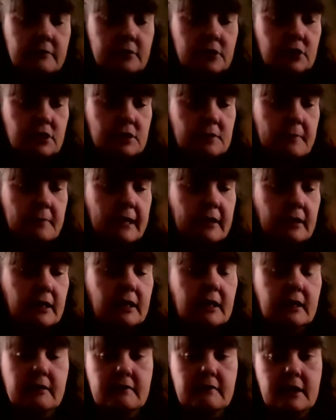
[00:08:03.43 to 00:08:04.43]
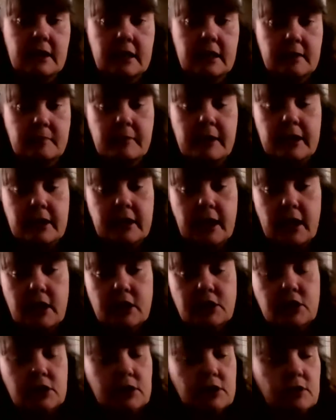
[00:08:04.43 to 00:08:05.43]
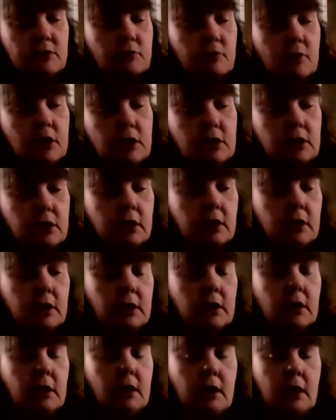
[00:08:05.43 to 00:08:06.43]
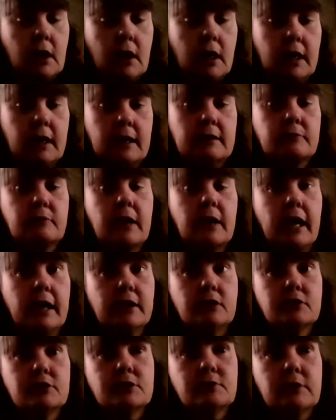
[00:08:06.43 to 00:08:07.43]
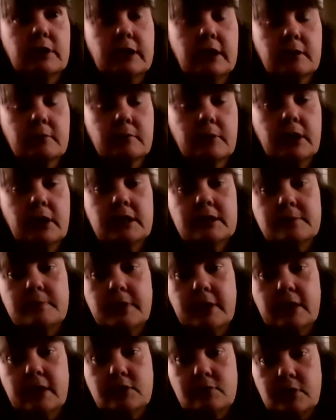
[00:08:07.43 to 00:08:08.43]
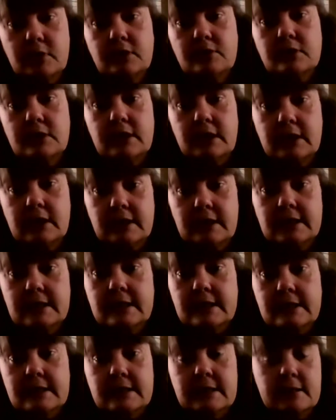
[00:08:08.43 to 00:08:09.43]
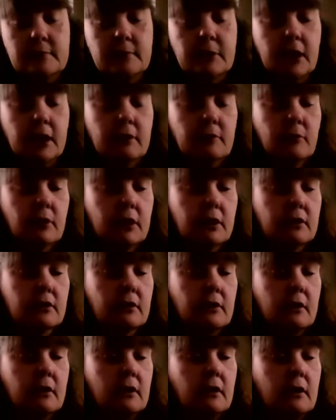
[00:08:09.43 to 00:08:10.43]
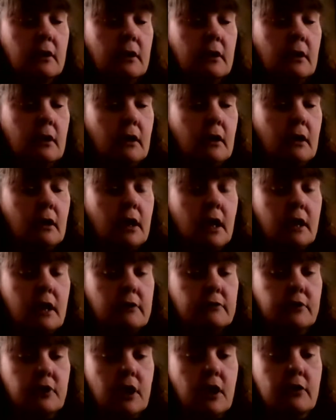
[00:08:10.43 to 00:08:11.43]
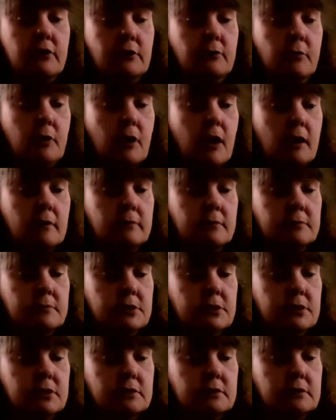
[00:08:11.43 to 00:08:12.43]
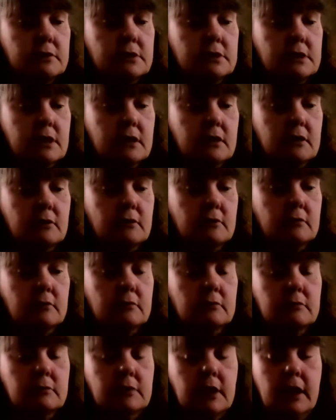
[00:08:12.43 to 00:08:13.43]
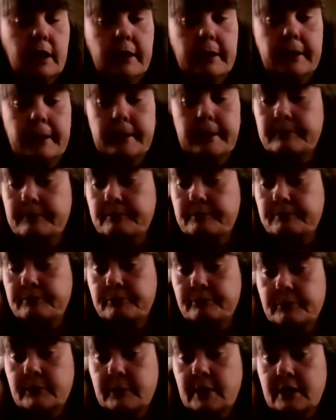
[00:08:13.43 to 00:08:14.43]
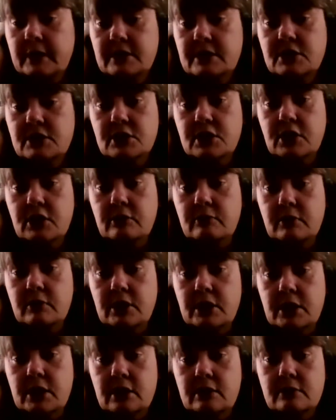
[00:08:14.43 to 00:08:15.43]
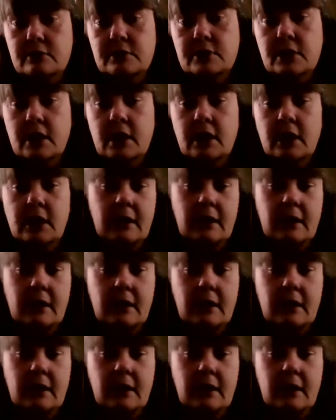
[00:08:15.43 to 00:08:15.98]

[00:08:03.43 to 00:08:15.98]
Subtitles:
just about any of the ick medications will work. I use Riddick Plus because we use it in Discus to begin with for other problems. So it's just a good one to use.